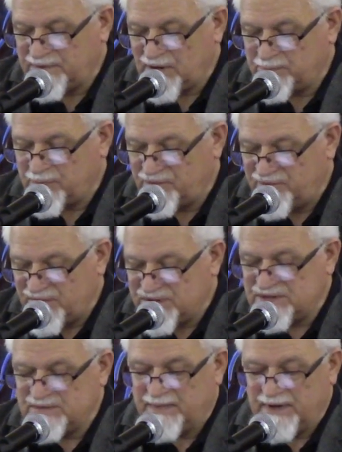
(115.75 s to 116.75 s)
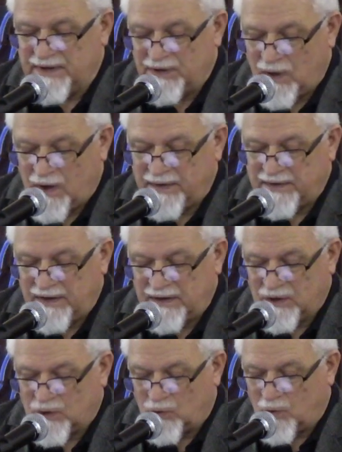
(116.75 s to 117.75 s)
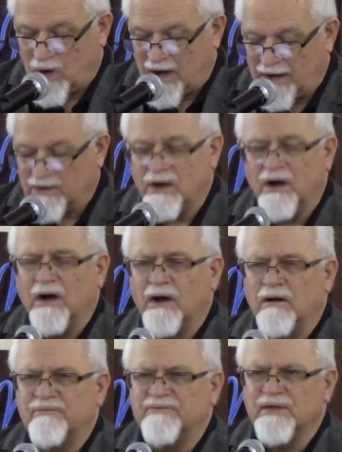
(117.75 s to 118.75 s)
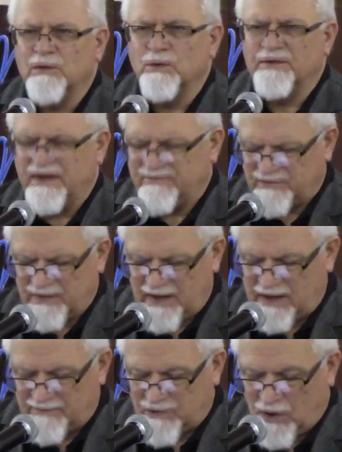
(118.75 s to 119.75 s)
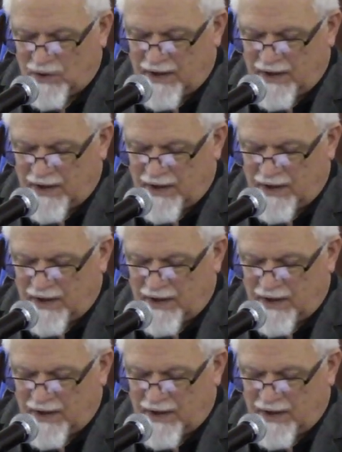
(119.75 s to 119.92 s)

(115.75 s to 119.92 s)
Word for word: their provisions, but not inquire of the Lord. They, they left God